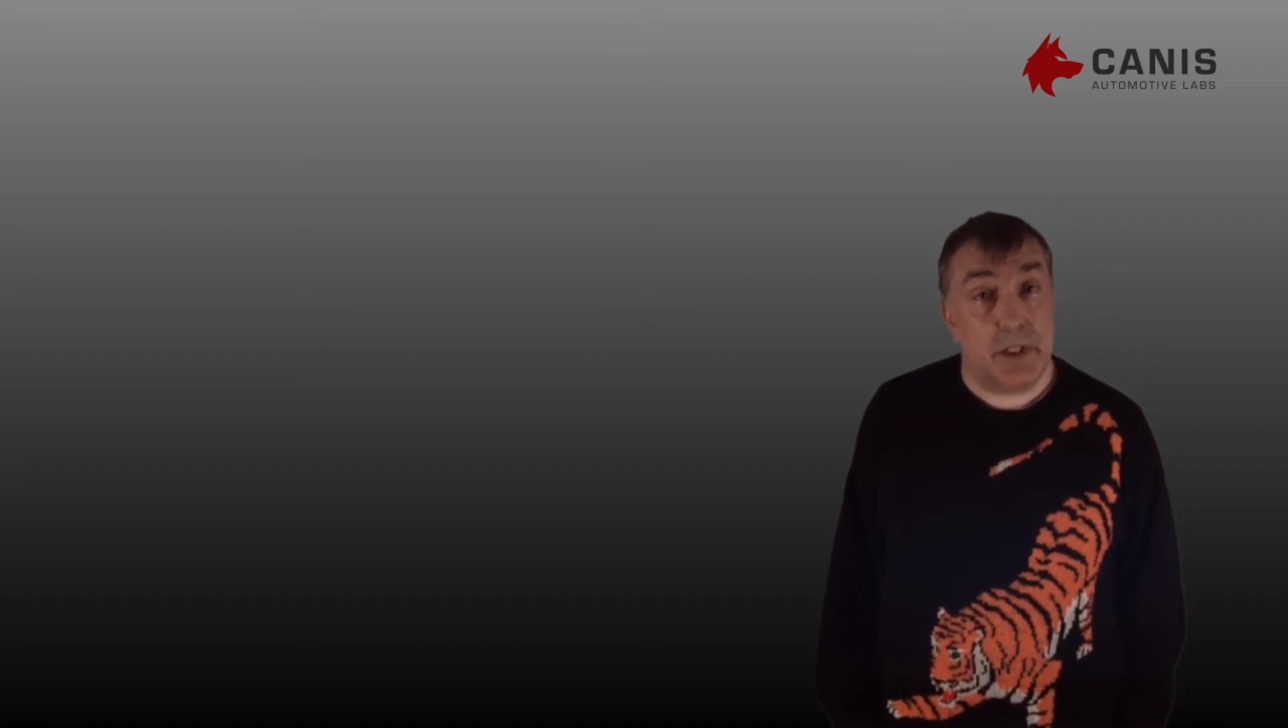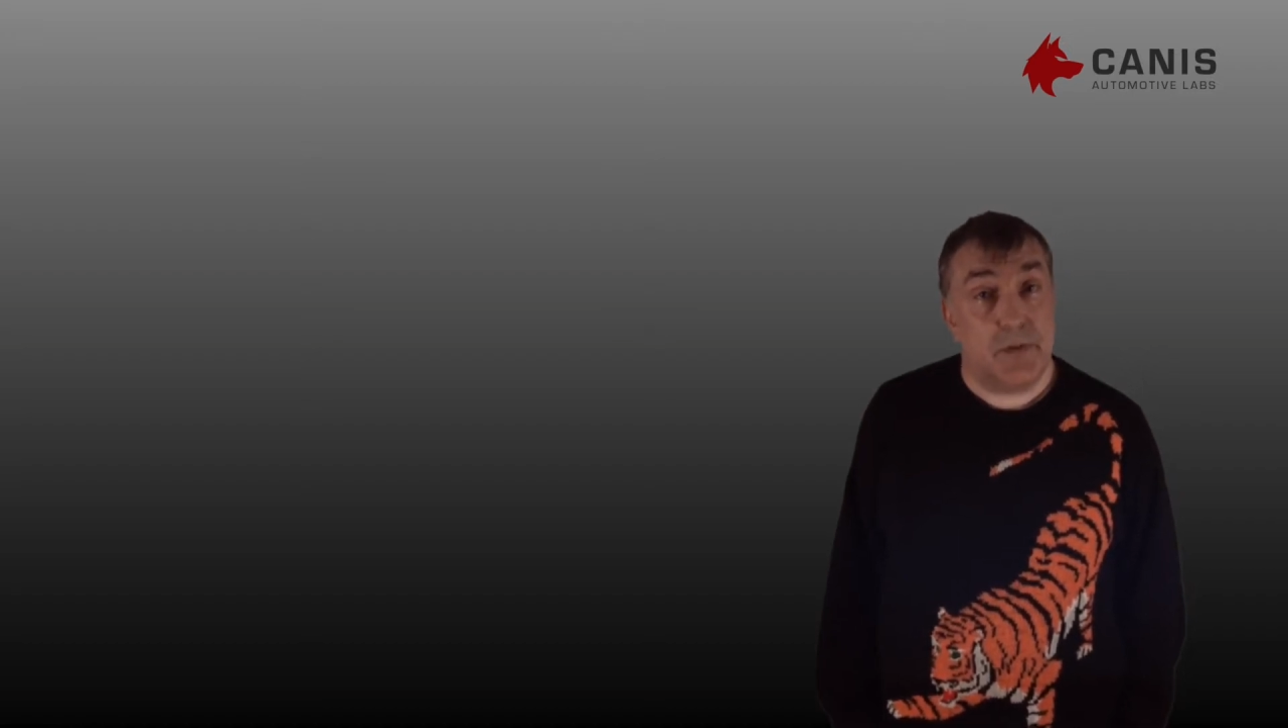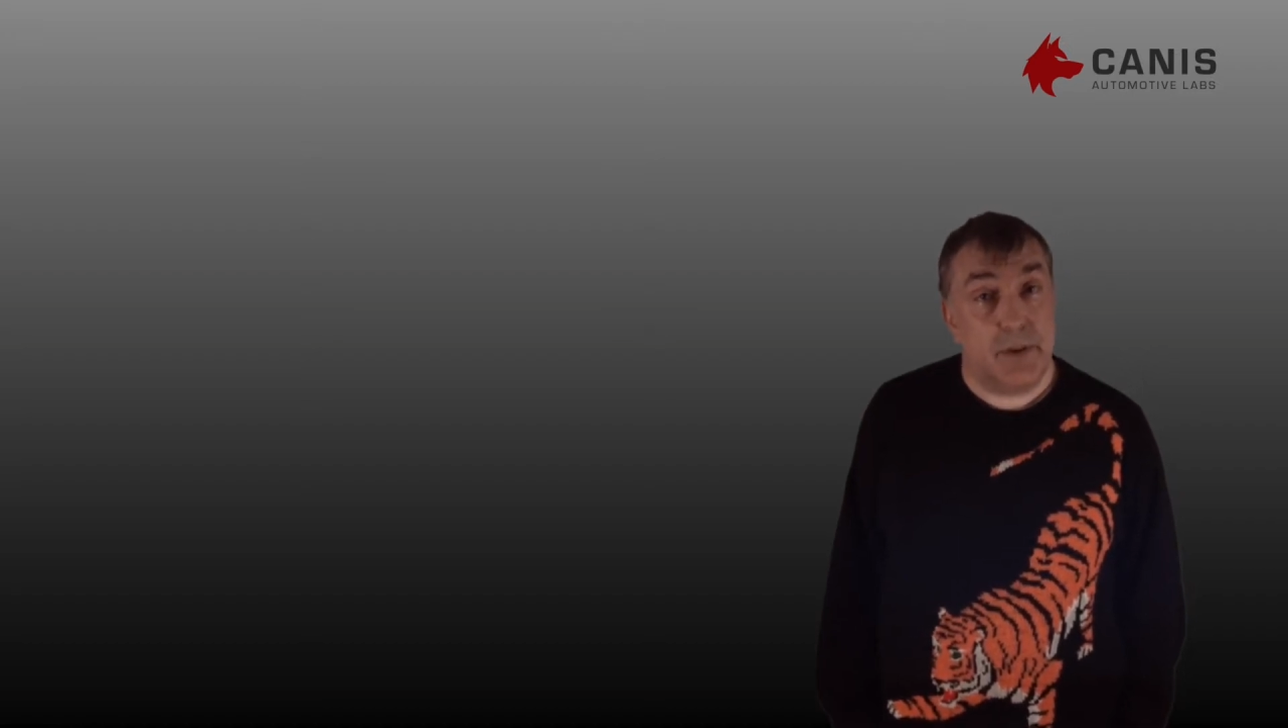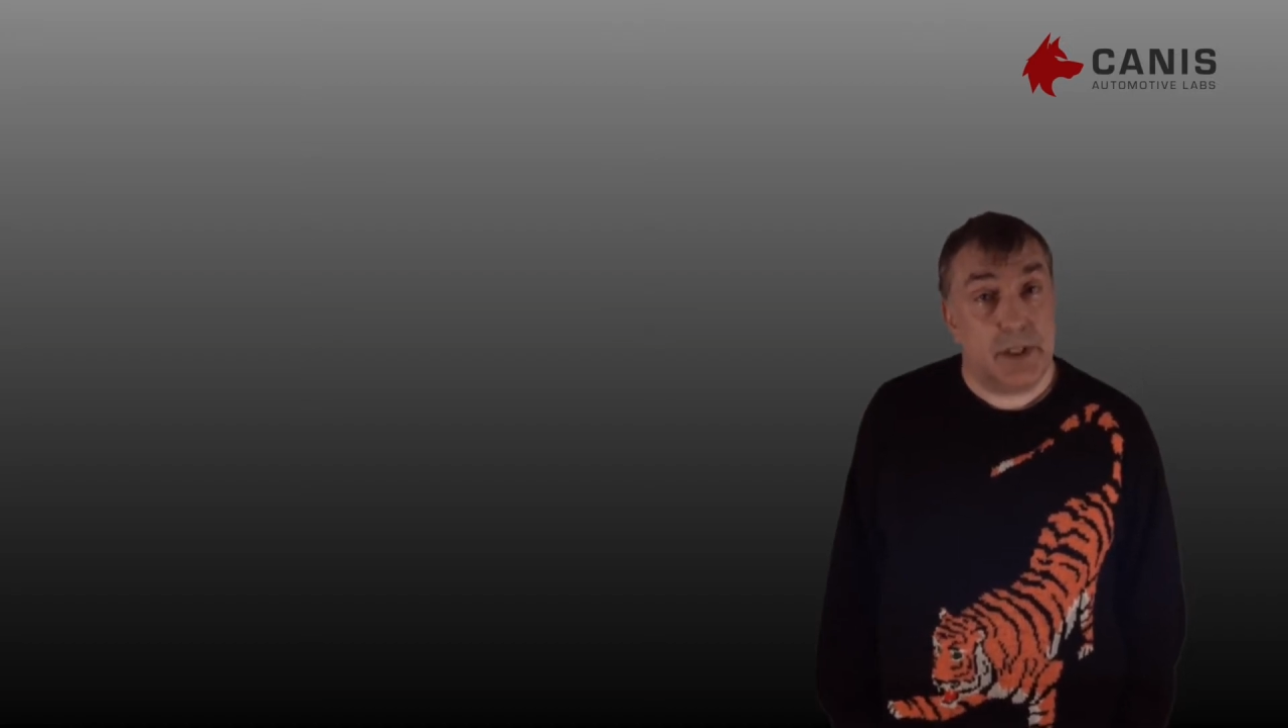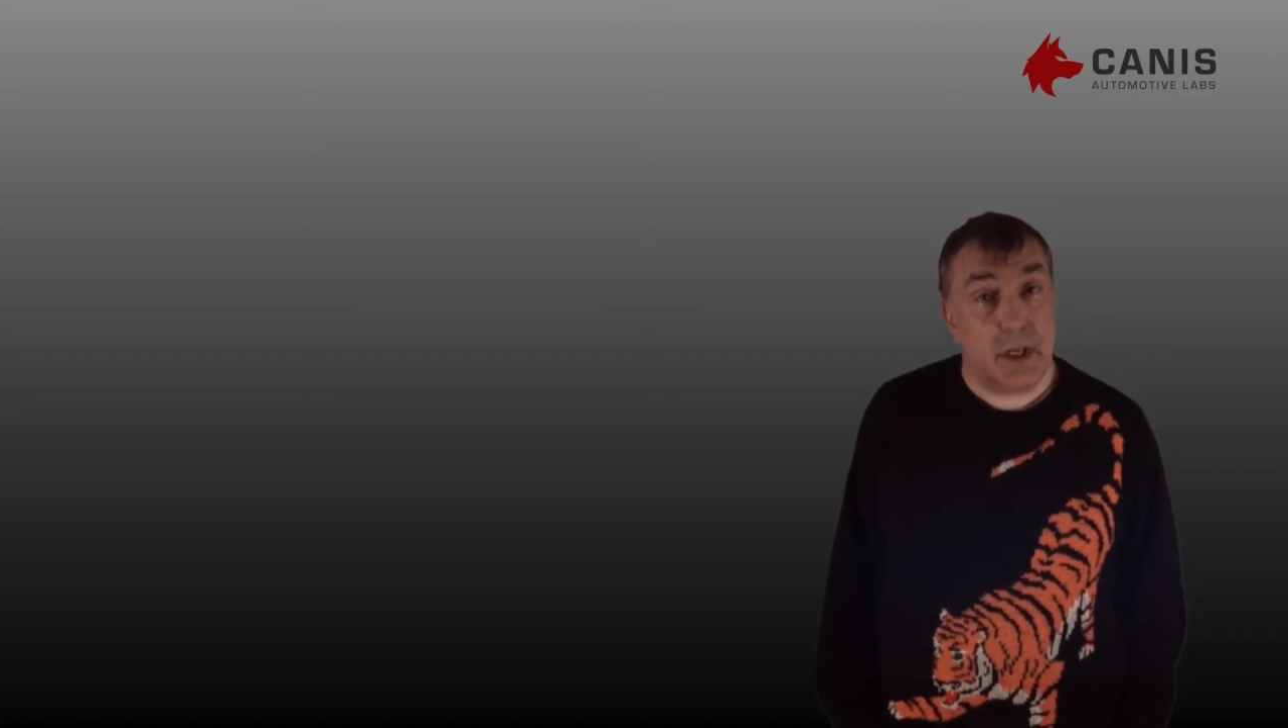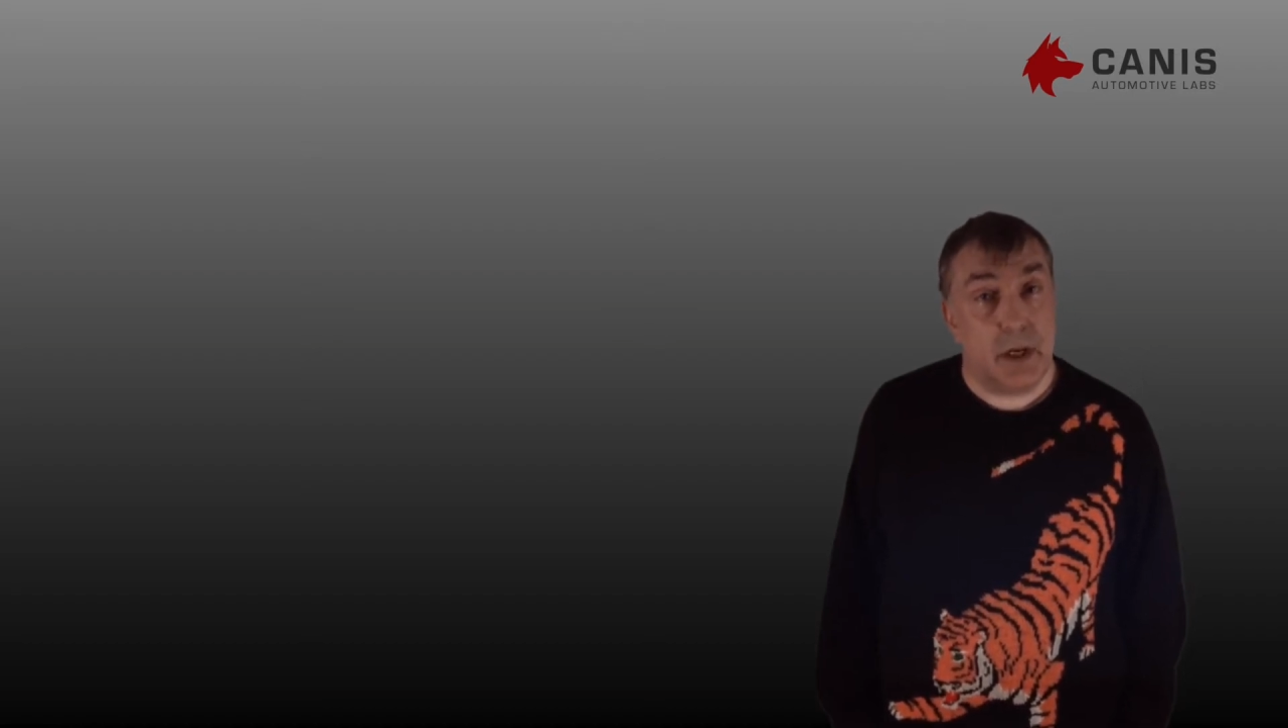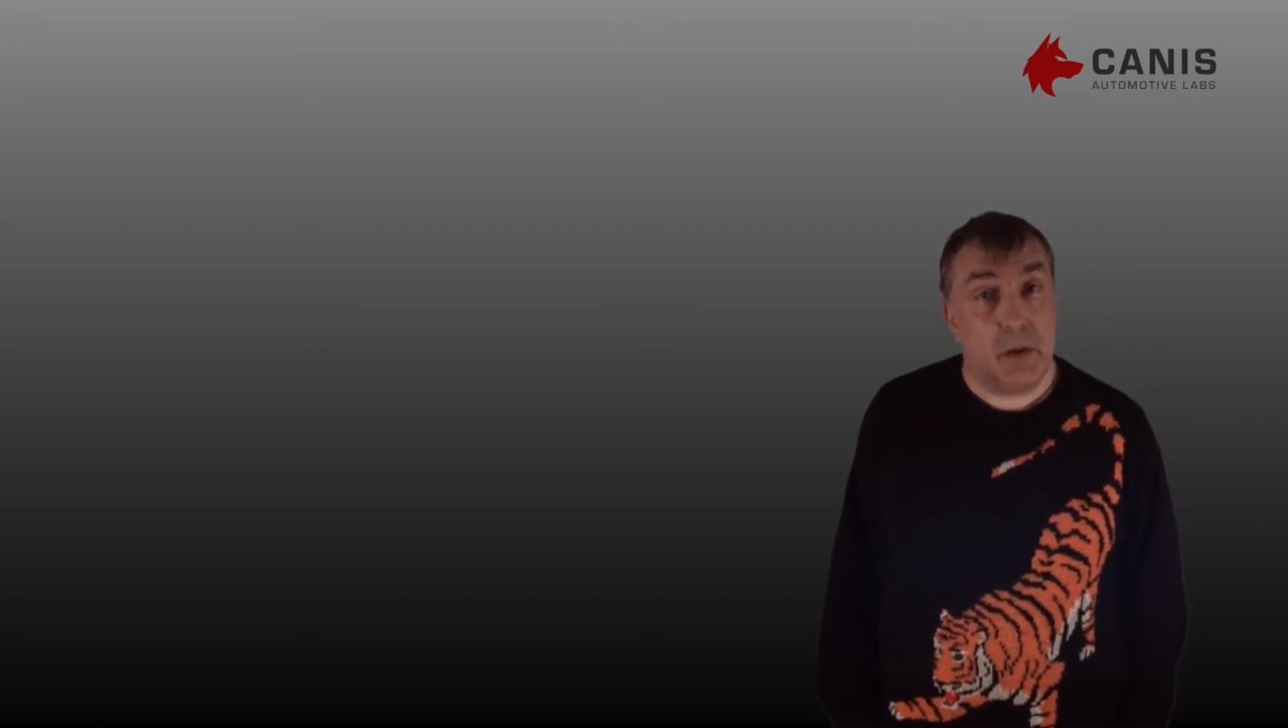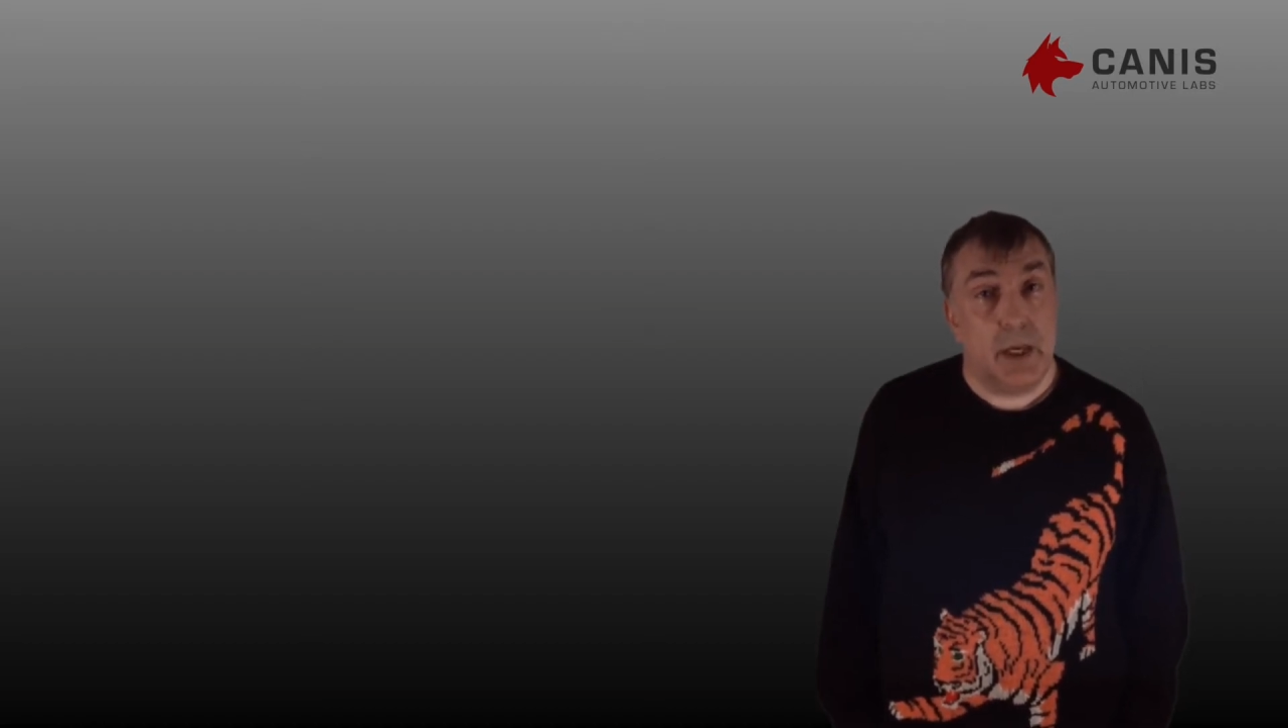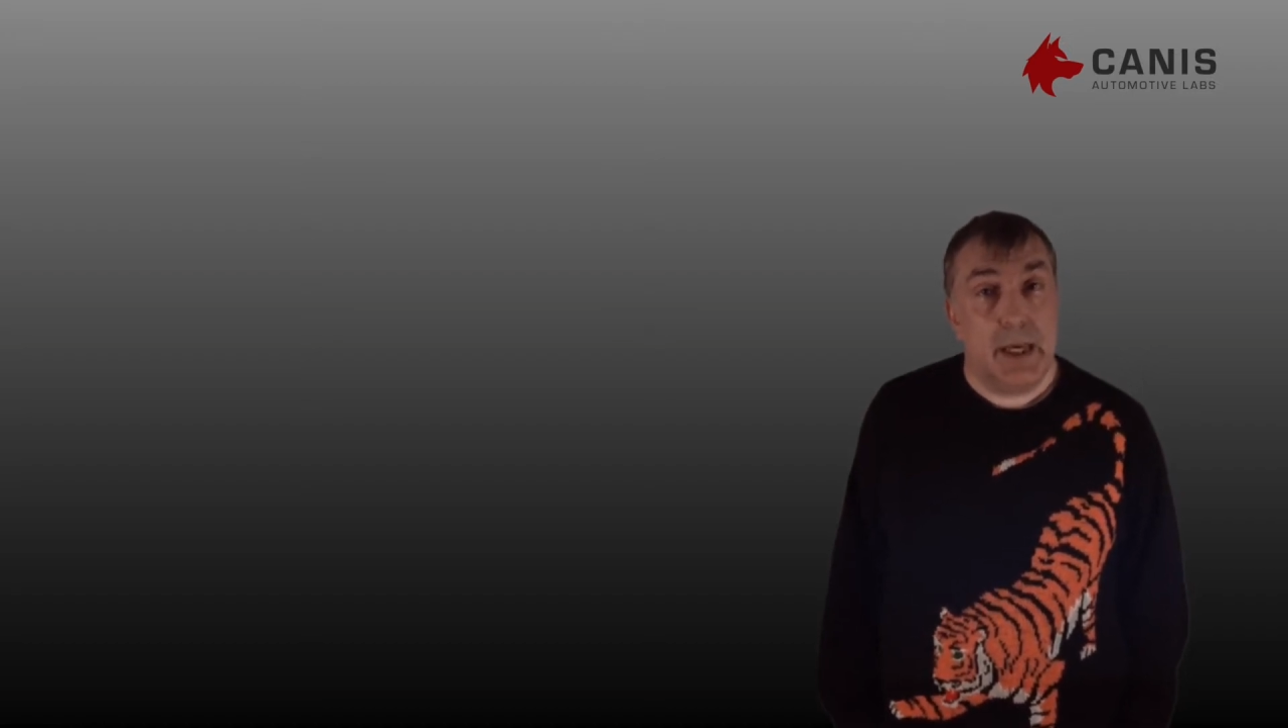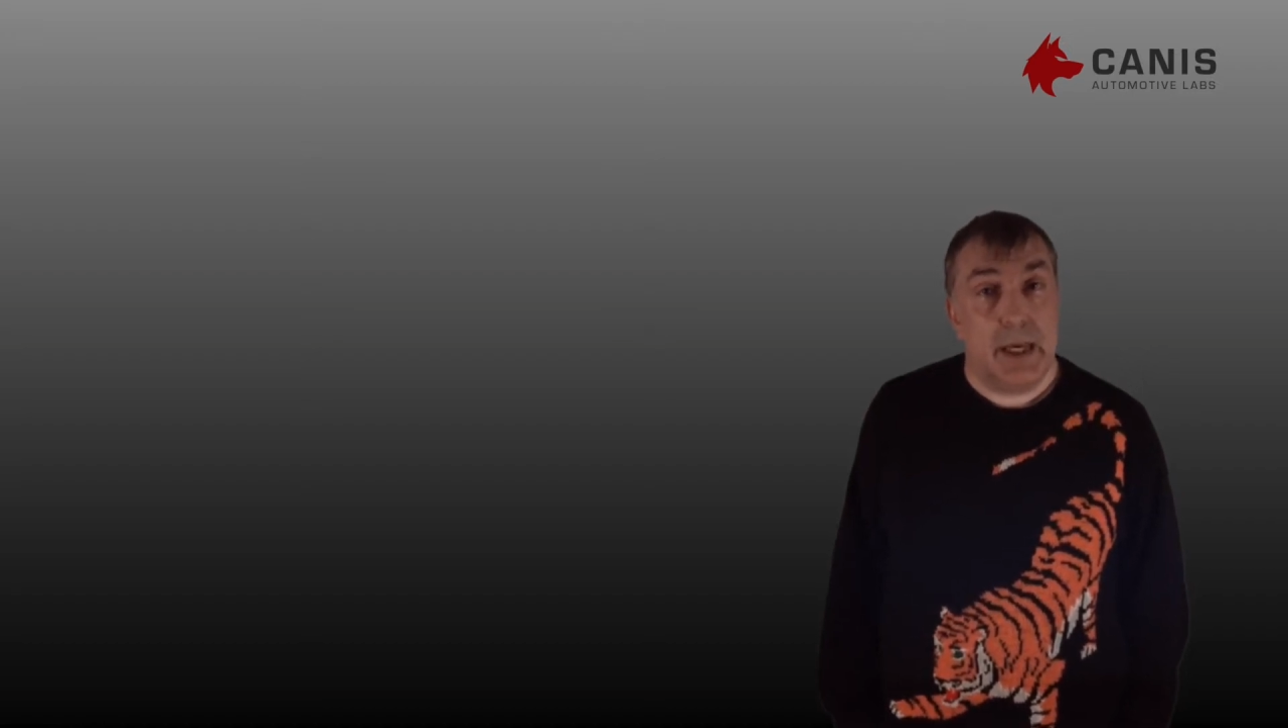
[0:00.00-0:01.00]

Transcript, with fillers: is very slow,